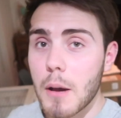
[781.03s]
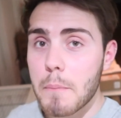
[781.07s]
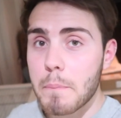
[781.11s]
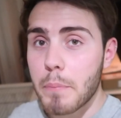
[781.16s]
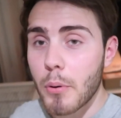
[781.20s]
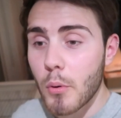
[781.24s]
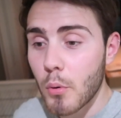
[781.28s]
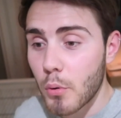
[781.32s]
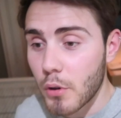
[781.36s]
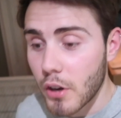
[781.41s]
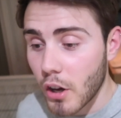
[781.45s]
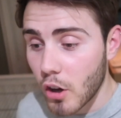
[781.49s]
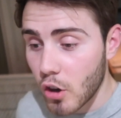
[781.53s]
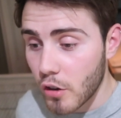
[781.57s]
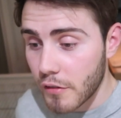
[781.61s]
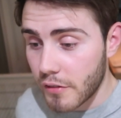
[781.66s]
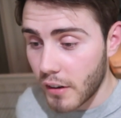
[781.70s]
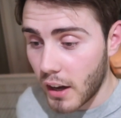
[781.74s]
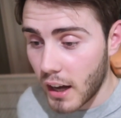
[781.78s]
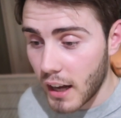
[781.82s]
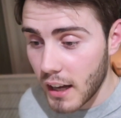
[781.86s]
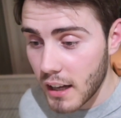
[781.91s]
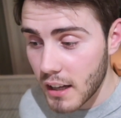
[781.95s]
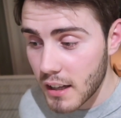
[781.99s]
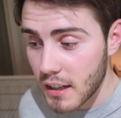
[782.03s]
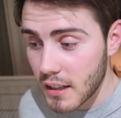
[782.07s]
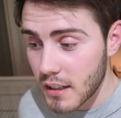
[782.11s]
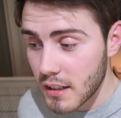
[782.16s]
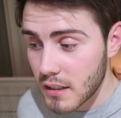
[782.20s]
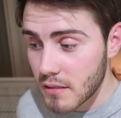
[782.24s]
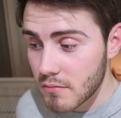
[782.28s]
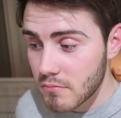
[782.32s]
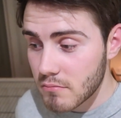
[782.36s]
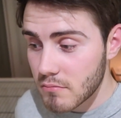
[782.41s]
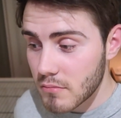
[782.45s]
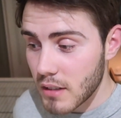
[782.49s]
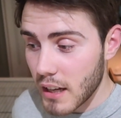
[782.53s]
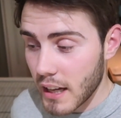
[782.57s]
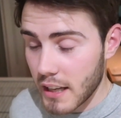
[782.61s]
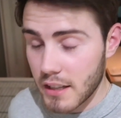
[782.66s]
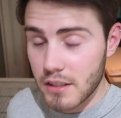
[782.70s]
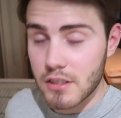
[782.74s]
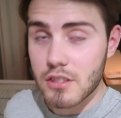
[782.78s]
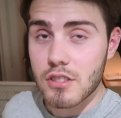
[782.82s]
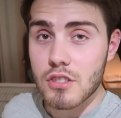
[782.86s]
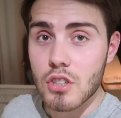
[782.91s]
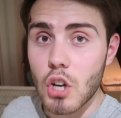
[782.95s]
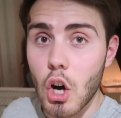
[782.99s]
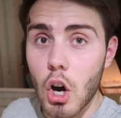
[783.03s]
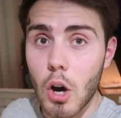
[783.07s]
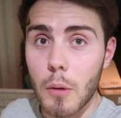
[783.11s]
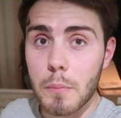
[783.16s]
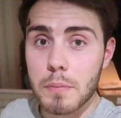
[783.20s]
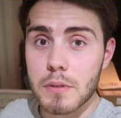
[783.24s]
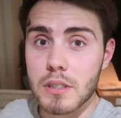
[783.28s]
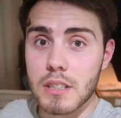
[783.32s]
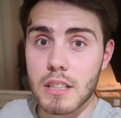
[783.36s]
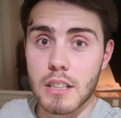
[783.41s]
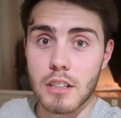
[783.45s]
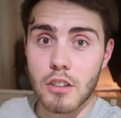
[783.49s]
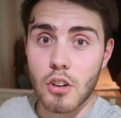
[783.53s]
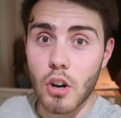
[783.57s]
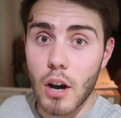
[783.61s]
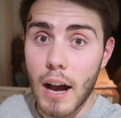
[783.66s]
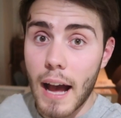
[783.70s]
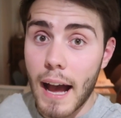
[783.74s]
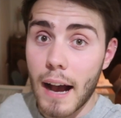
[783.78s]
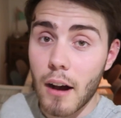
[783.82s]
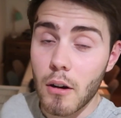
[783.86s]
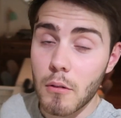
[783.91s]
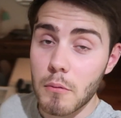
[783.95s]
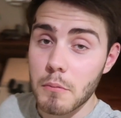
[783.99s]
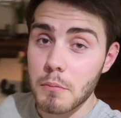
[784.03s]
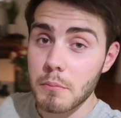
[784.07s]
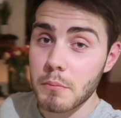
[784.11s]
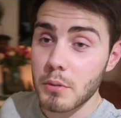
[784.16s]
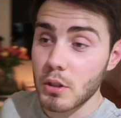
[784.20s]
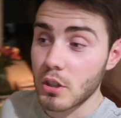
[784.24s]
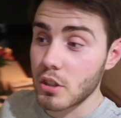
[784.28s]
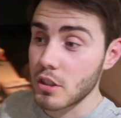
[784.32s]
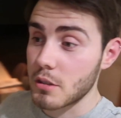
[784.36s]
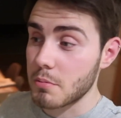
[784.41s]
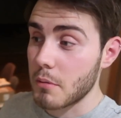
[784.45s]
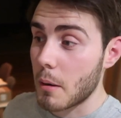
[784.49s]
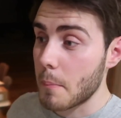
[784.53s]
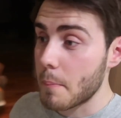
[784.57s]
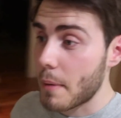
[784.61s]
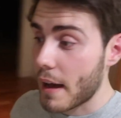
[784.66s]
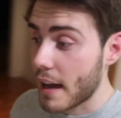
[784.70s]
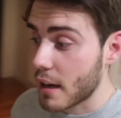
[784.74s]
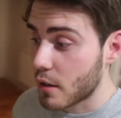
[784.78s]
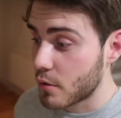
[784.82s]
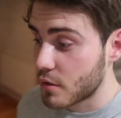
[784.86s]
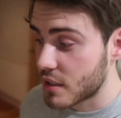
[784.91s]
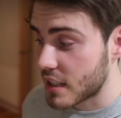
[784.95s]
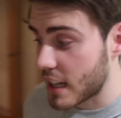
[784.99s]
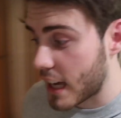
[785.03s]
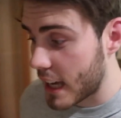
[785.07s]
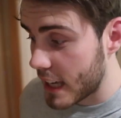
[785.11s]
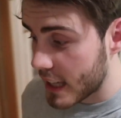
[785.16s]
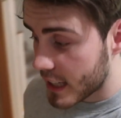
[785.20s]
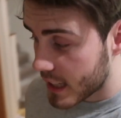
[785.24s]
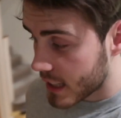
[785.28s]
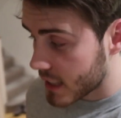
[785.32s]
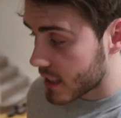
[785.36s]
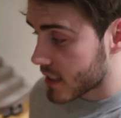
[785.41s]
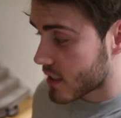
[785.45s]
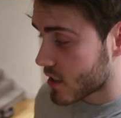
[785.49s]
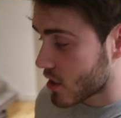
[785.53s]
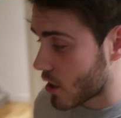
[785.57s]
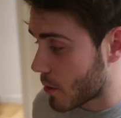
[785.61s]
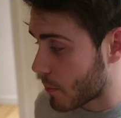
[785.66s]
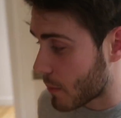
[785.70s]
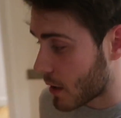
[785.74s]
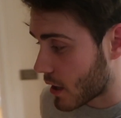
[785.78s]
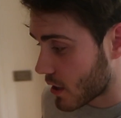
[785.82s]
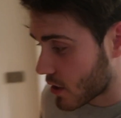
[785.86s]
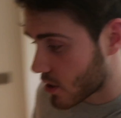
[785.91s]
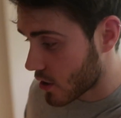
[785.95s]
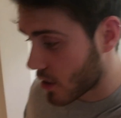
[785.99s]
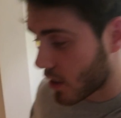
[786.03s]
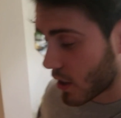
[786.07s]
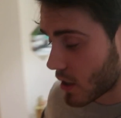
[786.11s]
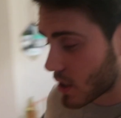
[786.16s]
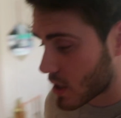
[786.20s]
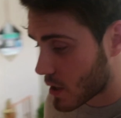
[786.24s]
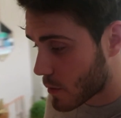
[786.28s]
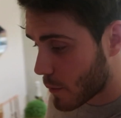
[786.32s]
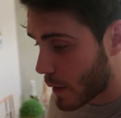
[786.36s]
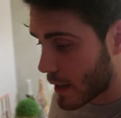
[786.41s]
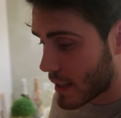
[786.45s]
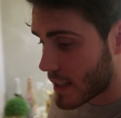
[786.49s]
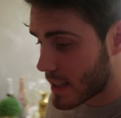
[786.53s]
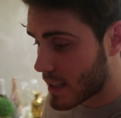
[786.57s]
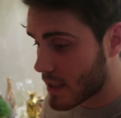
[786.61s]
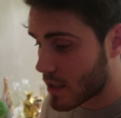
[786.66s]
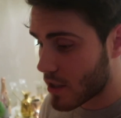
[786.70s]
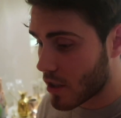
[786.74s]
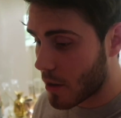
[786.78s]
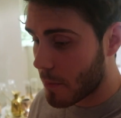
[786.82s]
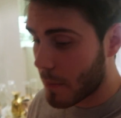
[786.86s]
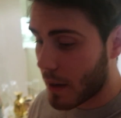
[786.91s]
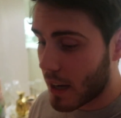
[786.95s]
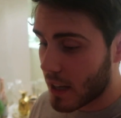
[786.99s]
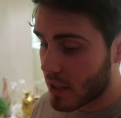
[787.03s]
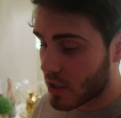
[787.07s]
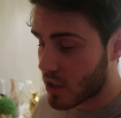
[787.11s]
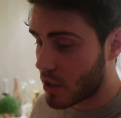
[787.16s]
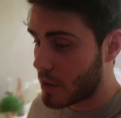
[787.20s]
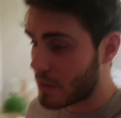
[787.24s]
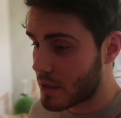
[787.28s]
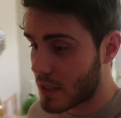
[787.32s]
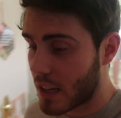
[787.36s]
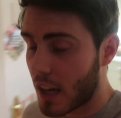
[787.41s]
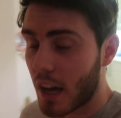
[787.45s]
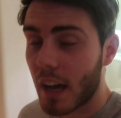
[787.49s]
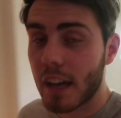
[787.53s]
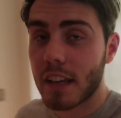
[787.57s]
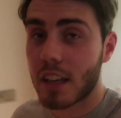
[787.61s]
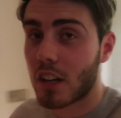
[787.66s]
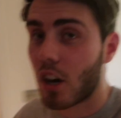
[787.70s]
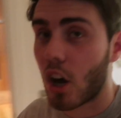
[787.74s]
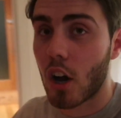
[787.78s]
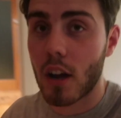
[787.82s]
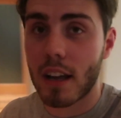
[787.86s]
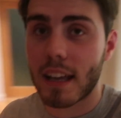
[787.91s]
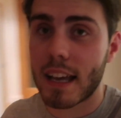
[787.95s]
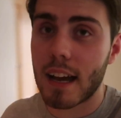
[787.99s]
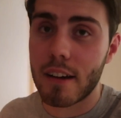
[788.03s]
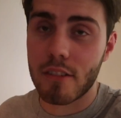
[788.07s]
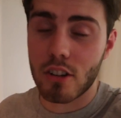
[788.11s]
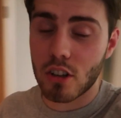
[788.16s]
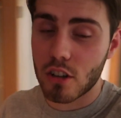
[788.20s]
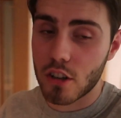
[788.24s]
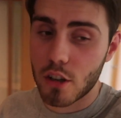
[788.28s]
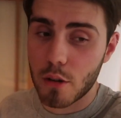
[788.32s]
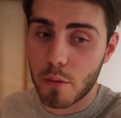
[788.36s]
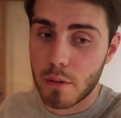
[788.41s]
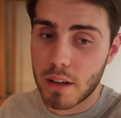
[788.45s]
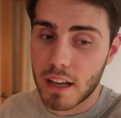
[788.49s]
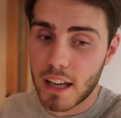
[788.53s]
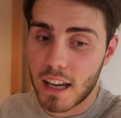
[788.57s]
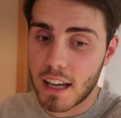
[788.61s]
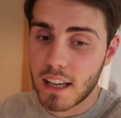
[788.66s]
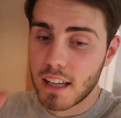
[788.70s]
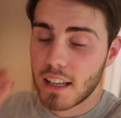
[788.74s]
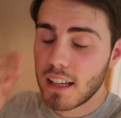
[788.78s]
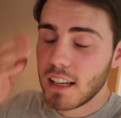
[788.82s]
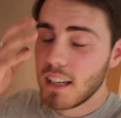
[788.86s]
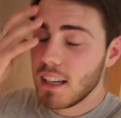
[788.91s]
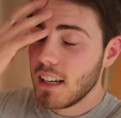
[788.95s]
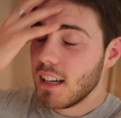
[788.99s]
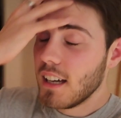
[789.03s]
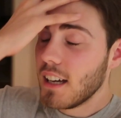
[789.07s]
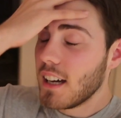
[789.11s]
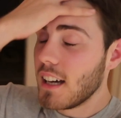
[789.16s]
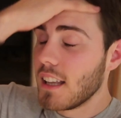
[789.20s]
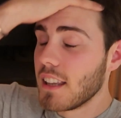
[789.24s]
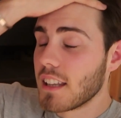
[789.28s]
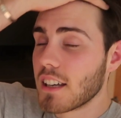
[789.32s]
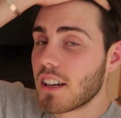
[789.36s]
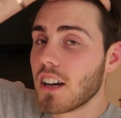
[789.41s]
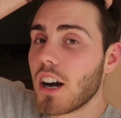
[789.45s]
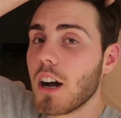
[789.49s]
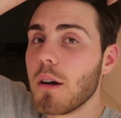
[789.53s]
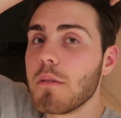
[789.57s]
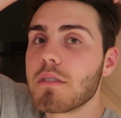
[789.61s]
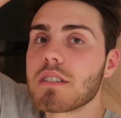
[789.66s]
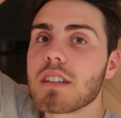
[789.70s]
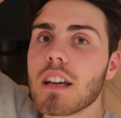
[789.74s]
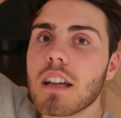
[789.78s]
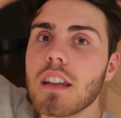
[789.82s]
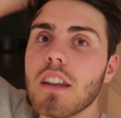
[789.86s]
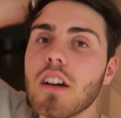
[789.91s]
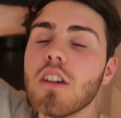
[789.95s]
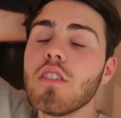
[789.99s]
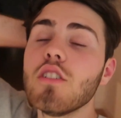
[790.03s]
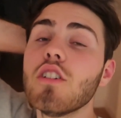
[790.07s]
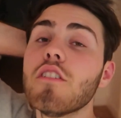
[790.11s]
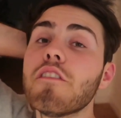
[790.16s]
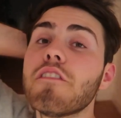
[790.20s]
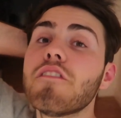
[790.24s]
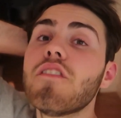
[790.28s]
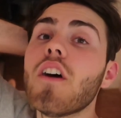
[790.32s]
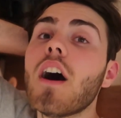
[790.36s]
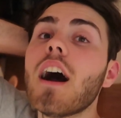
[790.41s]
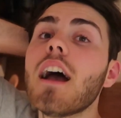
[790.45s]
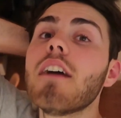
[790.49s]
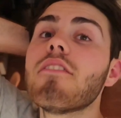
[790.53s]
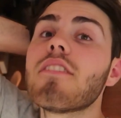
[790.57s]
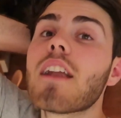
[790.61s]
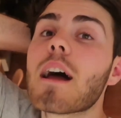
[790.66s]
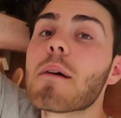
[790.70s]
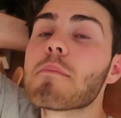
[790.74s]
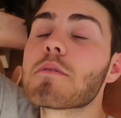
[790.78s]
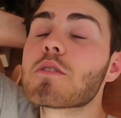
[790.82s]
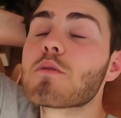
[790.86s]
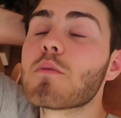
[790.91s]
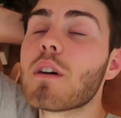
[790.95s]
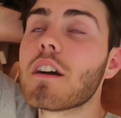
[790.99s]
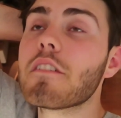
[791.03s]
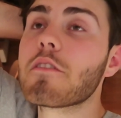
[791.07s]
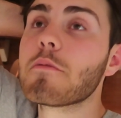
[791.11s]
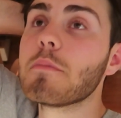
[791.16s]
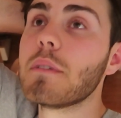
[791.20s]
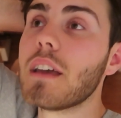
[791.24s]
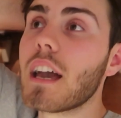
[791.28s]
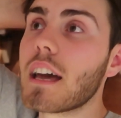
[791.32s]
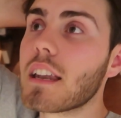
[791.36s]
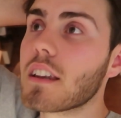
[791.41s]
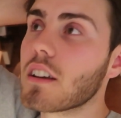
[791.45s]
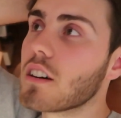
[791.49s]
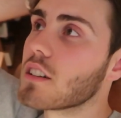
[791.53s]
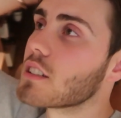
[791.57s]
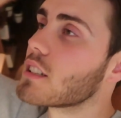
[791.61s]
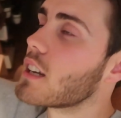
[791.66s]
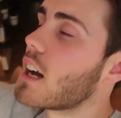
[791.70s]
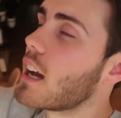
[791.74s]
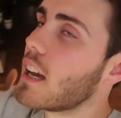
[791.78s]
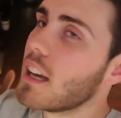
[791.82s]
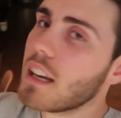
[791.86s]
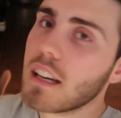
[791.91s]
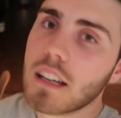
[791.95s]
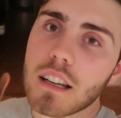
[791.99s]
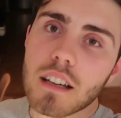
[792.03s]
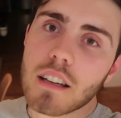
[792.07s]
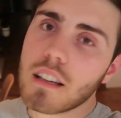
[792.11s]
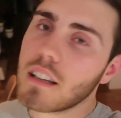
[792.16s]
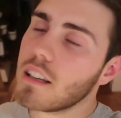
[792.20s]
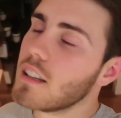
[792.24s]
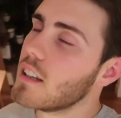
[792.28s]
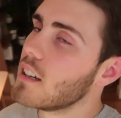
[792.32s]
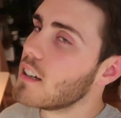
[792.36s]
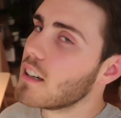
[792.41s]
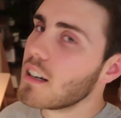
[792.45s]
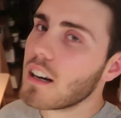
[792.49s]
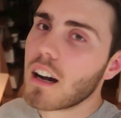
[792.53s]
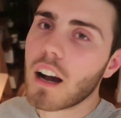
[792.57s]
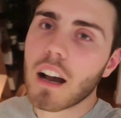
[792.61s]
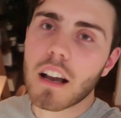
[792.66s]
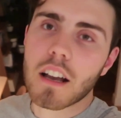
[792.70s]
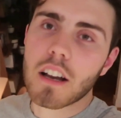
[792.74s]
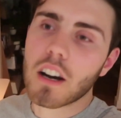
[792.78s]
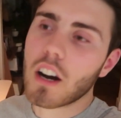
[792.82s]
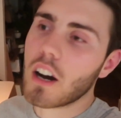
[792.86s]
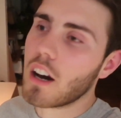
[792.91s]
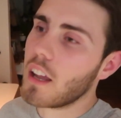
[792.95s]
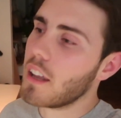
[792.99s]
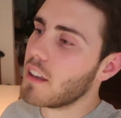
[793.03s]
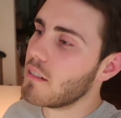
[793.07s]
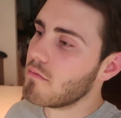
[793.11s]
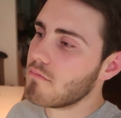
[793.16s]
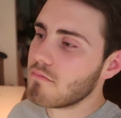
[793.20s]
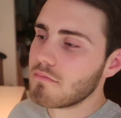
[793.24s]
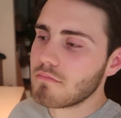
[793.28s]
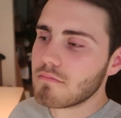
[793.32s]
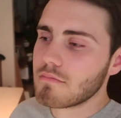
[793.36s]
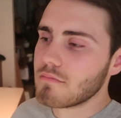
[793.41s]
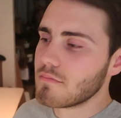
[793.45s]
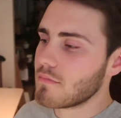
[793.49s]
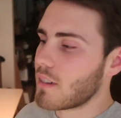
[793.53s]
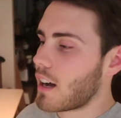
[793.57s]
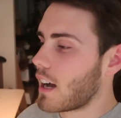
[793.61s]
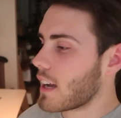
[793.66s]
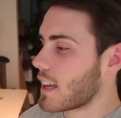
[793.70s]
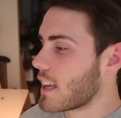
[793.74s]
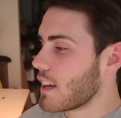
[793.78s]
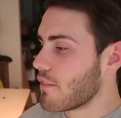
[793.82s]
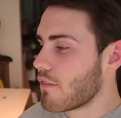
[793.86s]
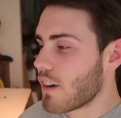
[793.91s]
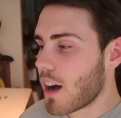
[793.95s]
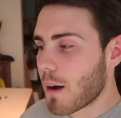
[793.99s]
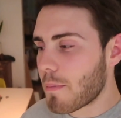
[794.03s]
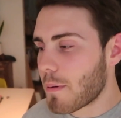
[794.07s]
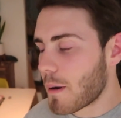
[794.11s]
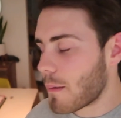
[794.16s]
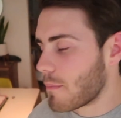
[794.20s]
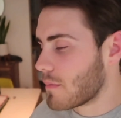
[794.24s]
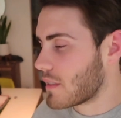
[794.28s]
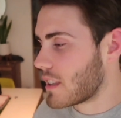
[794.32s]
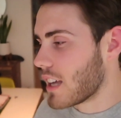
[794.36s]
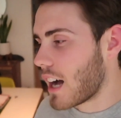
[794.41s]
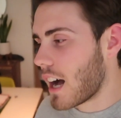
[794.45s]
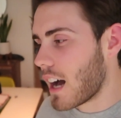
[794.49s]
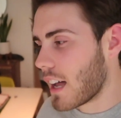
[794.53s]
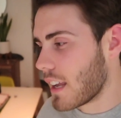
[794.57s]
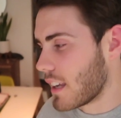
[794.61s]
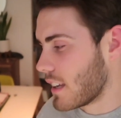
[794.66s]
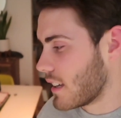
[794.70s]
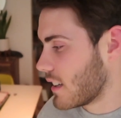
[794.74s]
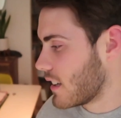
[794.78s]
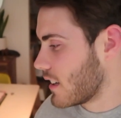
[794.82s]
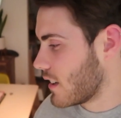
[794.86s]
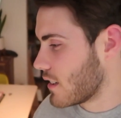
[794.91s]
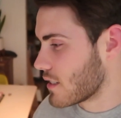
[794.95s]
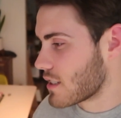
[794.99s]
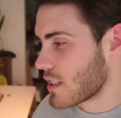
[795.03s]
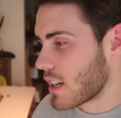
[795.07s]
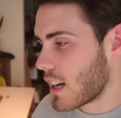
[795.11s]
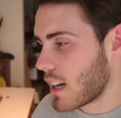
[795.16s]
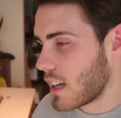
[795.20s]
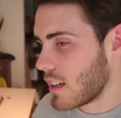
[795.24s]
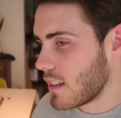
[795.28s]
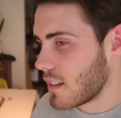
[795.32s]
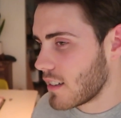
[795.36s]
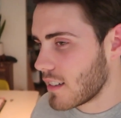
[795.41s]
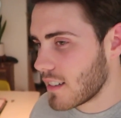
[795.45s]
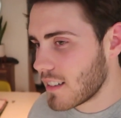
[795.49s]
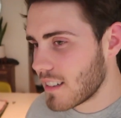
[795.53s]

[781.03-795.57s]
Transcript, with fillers: I pulled over and stopped and got out because my back was aching so much and I was sweating so much. I was like, I can't carry on doing it. And the guy was like, no, you're five laps away from the end. I was like, I can't. i give up. I'm done. I was like,